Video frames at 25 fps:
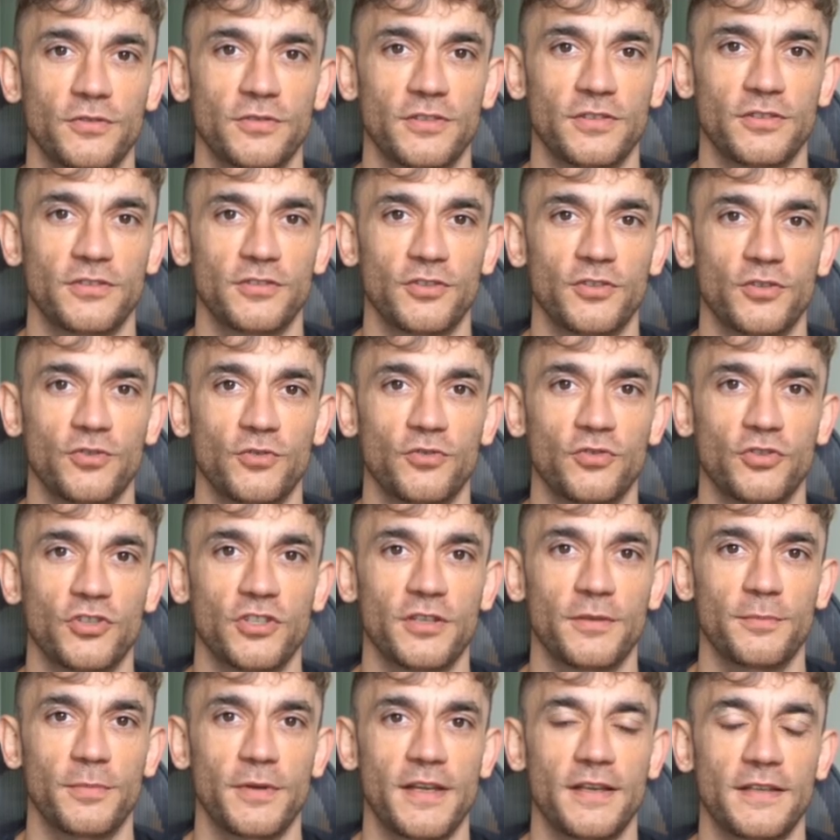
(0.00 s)
the new
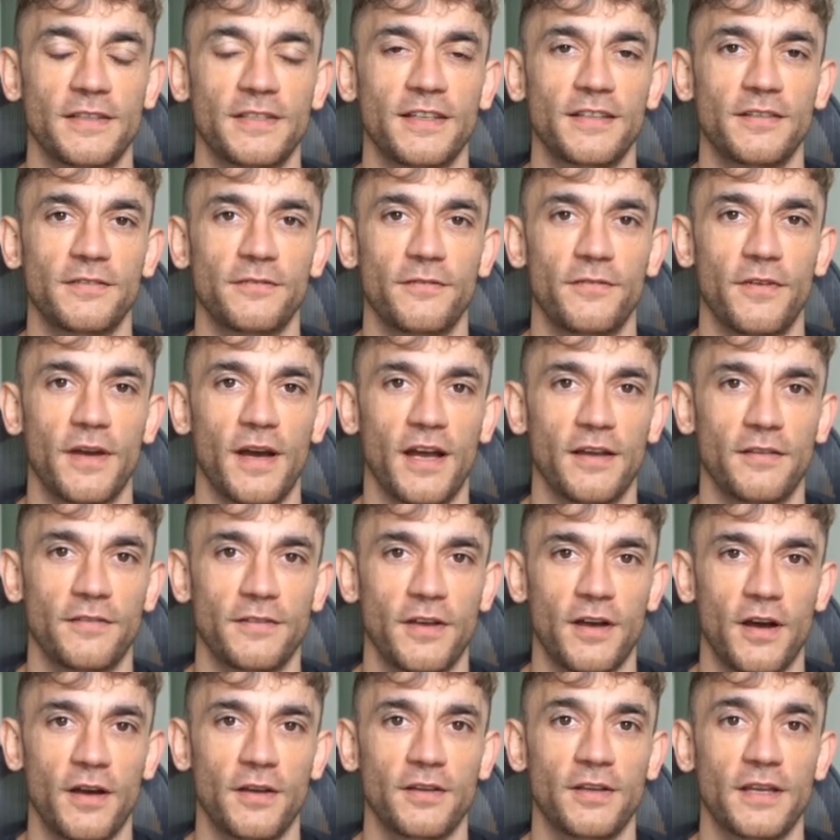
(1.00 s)
GPT-5
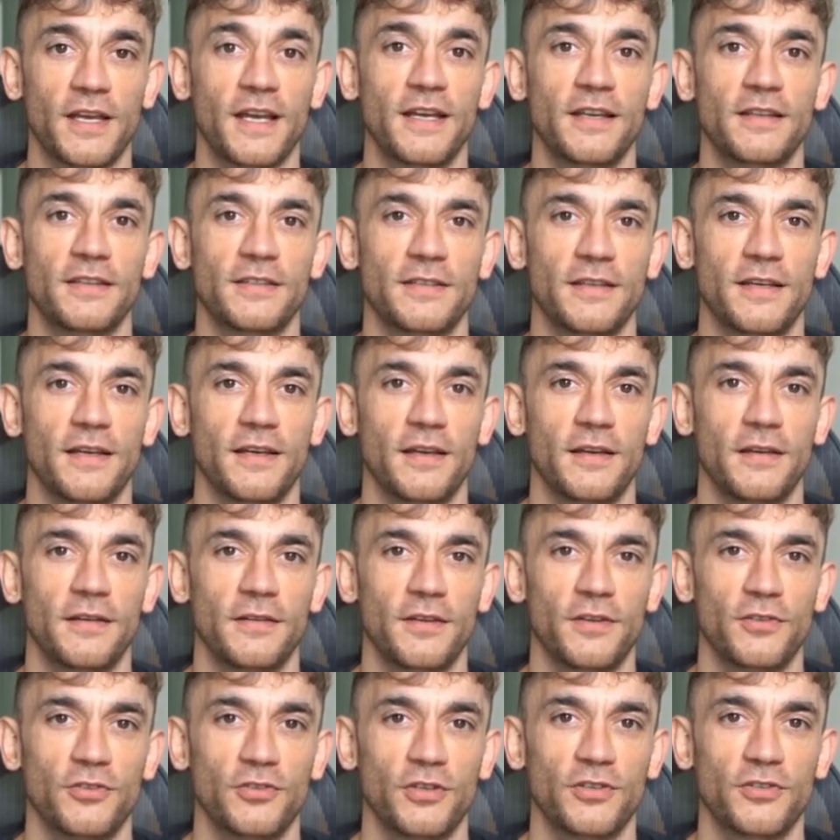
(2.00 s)
Codex that
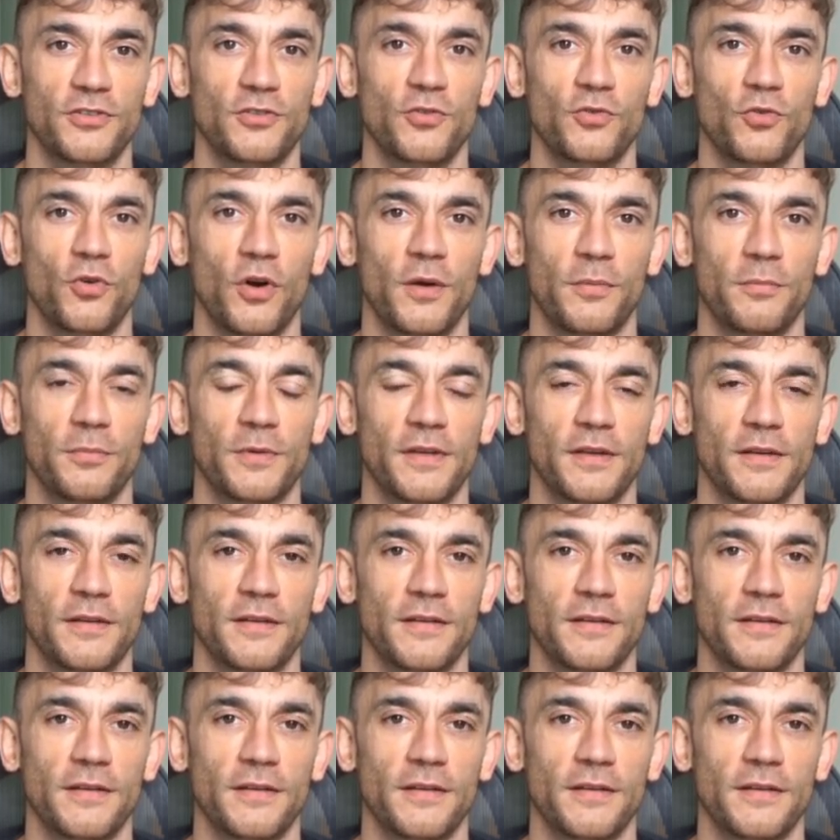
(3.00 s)
just dropped.